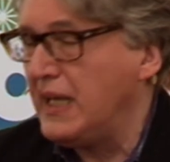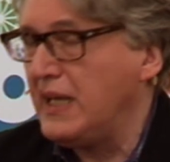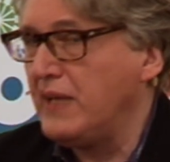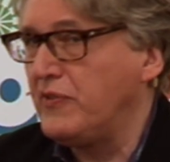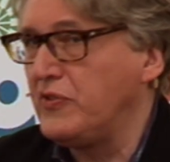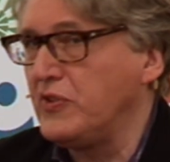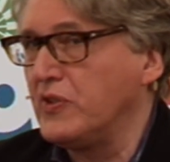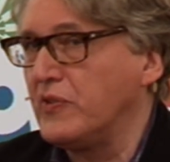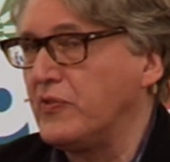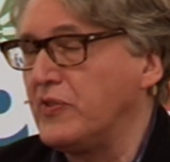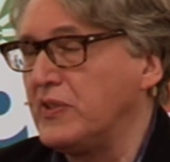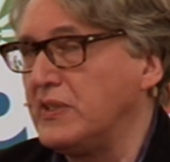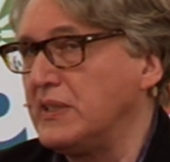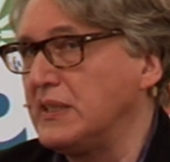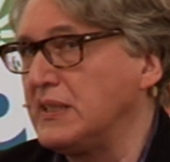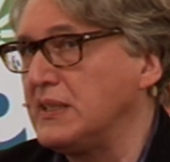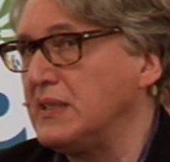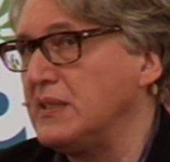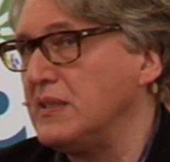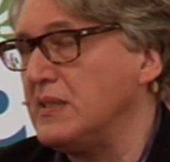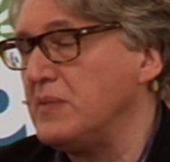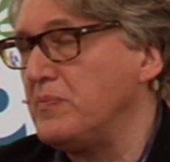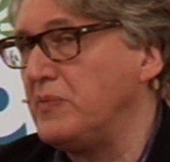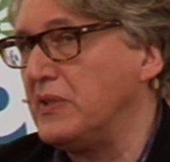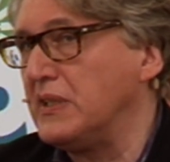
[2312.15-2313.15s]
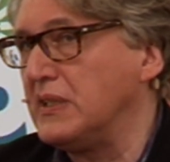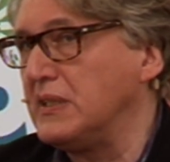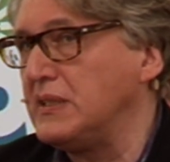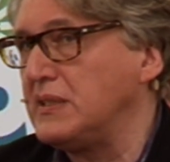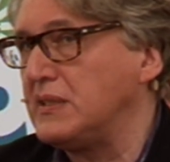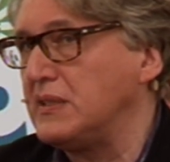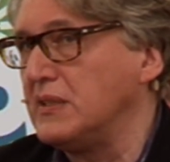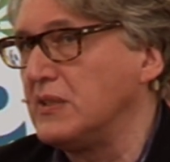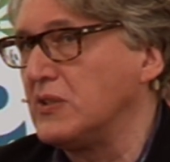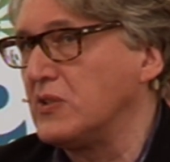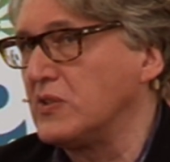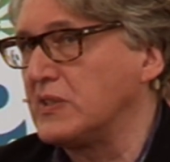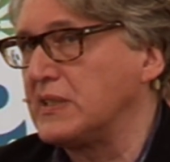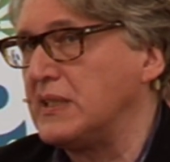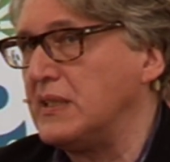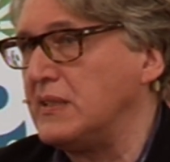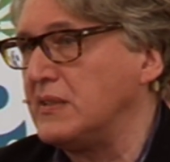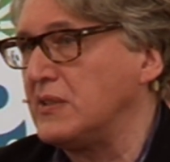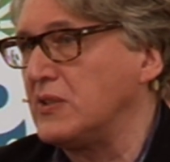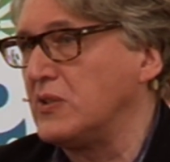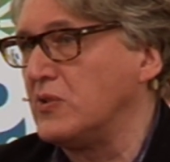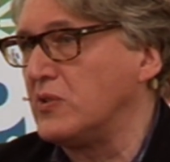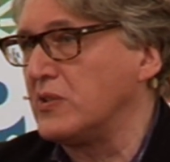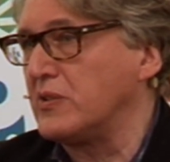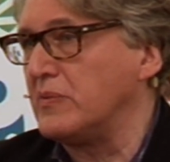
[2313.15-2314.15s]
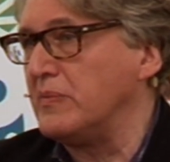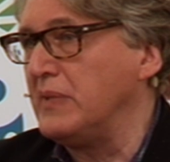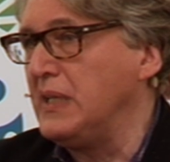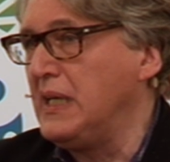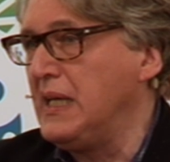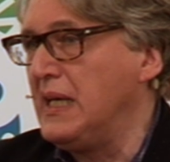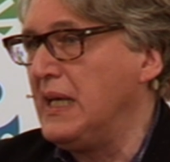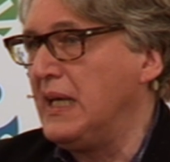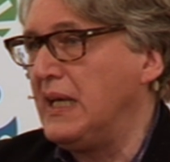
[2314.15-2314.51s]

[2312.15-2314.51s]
If you, for example, listen to Santorum,